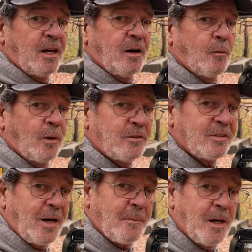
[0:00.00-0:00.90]
One
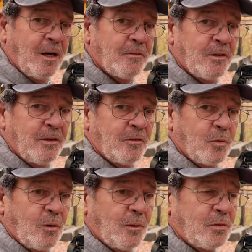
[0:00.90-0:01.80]
stop over is
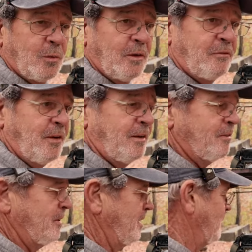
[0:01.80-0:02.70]

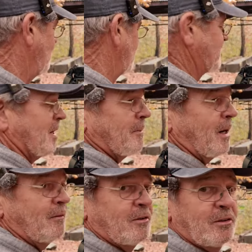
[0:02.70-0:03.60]
1/125th, and then one stop
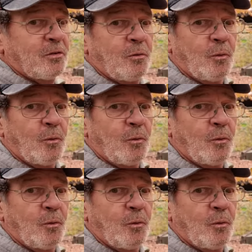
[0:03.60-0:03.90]
over is